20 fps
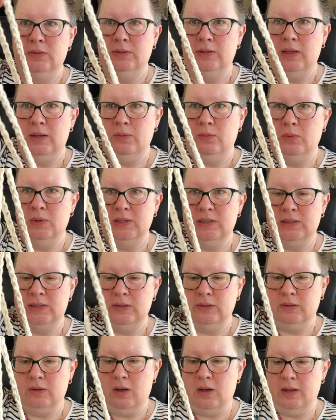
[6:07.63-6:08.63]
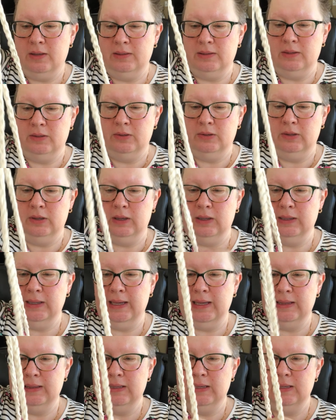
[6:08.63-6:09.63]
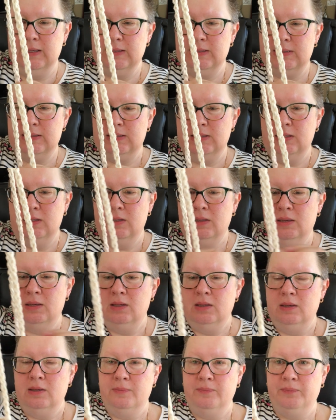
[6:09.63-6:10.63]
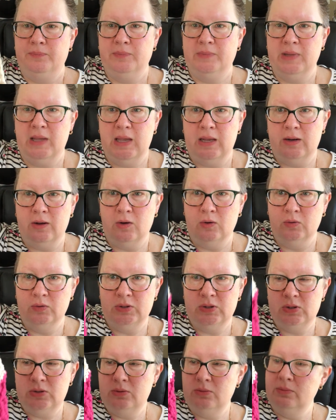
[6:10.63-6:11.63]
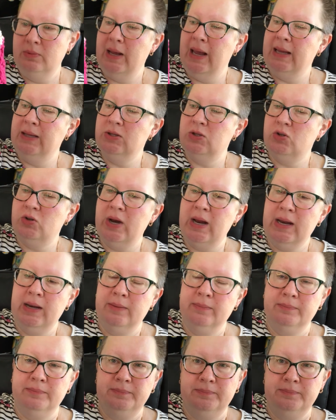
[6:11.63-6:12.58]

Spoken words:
then once they're on the hook like this, it hangs straight.